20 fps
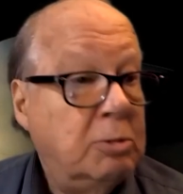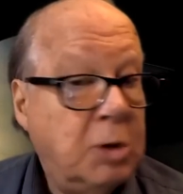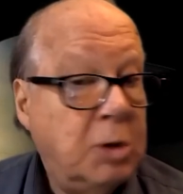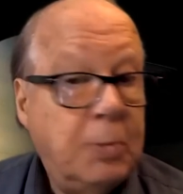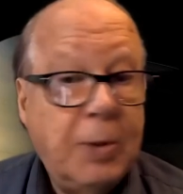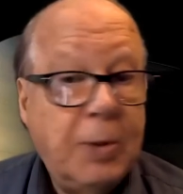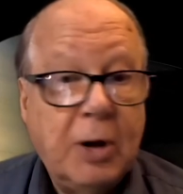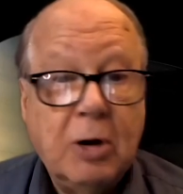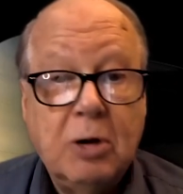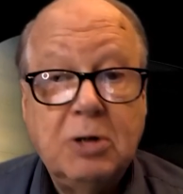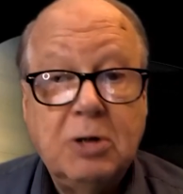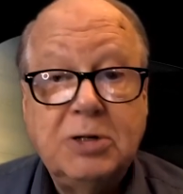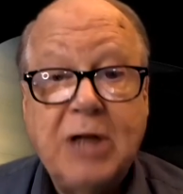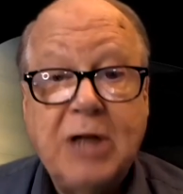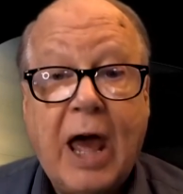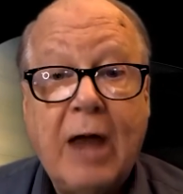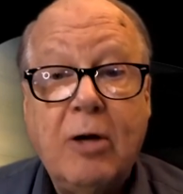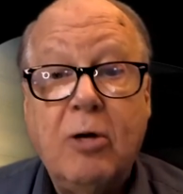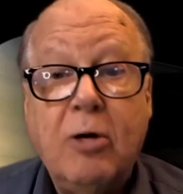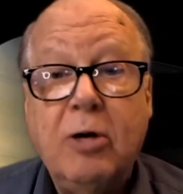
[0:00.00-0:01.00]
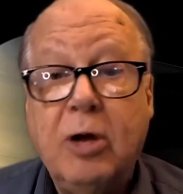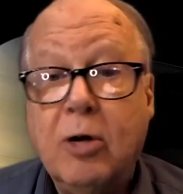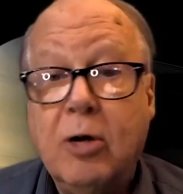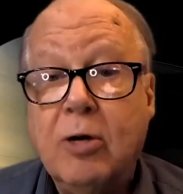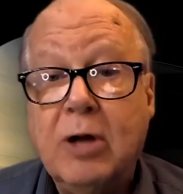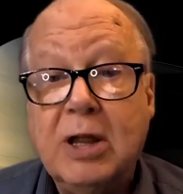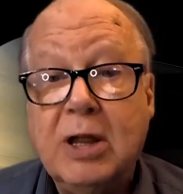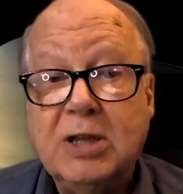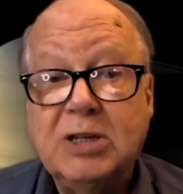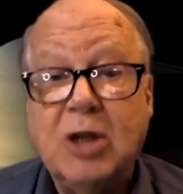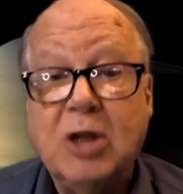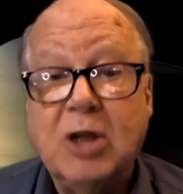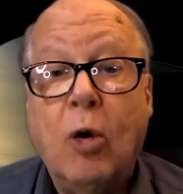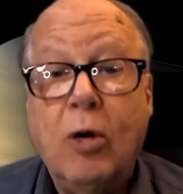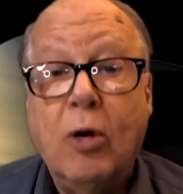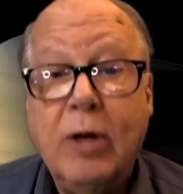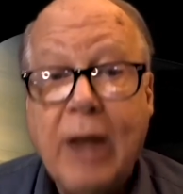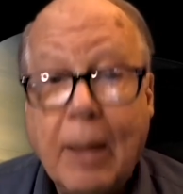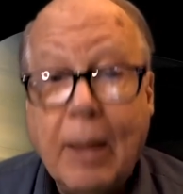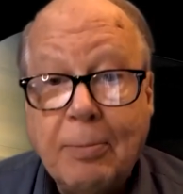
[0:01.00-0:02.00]
Jupiter, Saturn, Uranus,
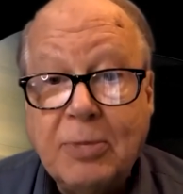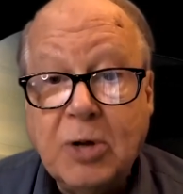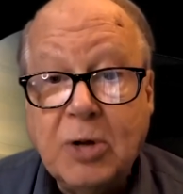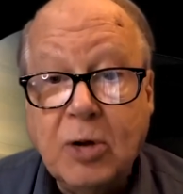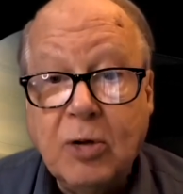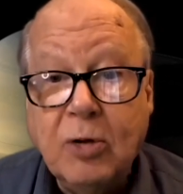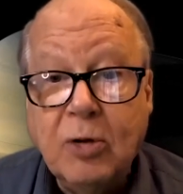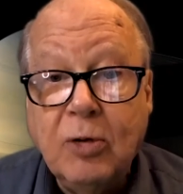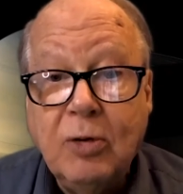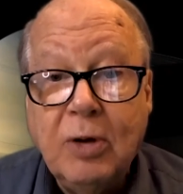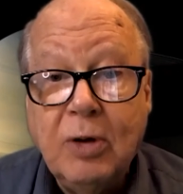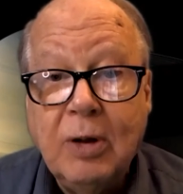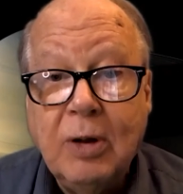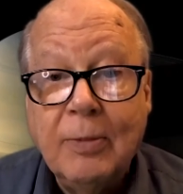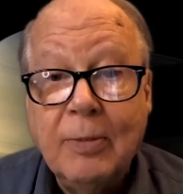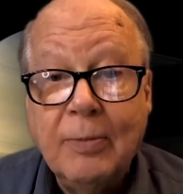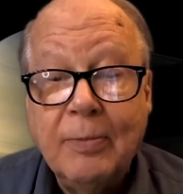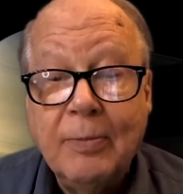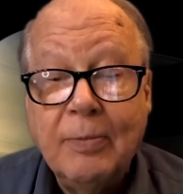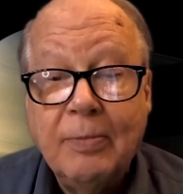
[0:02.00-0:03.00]
or Neptune.